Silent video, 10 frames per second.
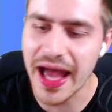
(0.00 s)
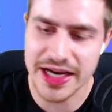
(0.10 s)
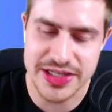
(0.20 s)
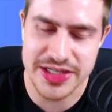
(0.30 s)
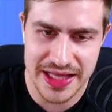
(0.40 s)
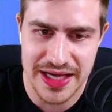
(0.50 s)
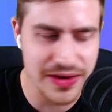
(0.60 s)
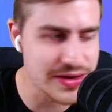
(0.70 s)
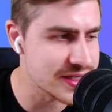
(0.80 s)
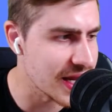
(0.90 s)
Actually, that's how
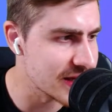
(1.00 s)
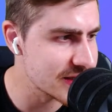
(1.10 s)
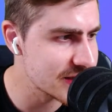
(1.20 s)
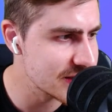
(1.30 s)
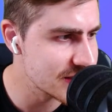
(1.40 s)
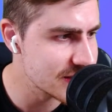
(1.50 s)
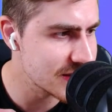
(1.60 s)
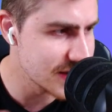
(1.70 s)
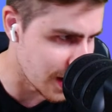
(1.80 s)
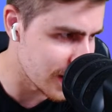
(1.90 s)
you say it.
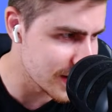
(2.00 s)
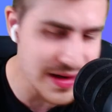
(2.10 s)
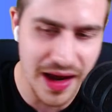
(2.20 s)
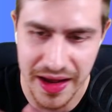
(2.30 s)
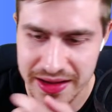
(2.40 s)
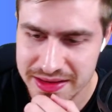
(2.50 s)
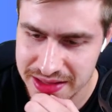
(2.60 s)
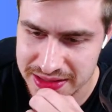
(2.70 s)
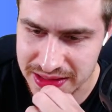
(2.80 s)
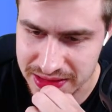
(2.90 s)
Yeah, Ndai.
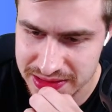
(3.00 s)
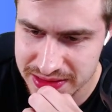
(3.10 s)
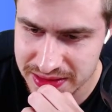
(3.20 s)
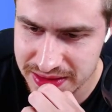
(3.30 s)
That's how it.